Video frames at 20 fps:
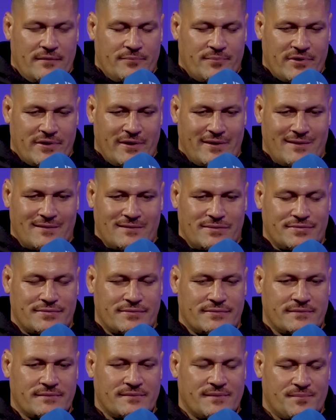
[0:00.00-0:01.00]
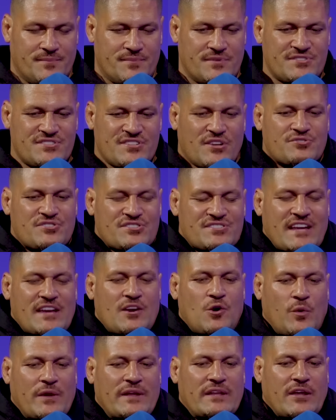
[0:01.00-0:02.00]
But I'll just say
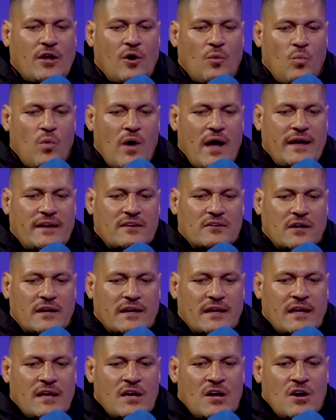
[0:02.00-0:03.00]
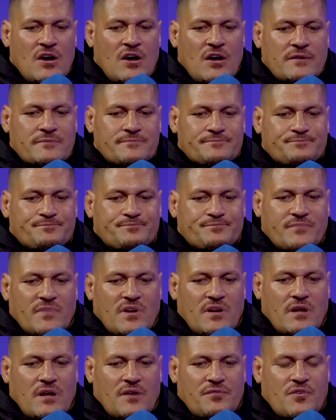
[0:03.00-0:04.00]
quickly on Wayne, like,
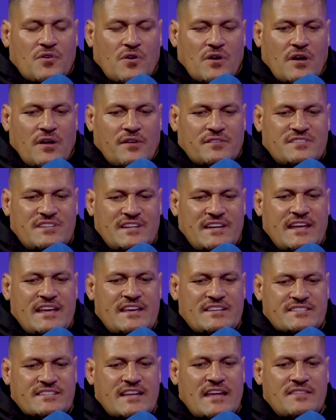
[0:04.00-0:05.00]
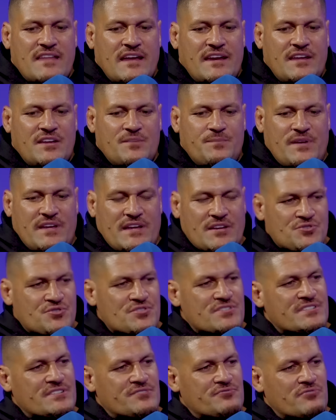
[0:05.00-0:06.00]
of course, he said that he'd be interested,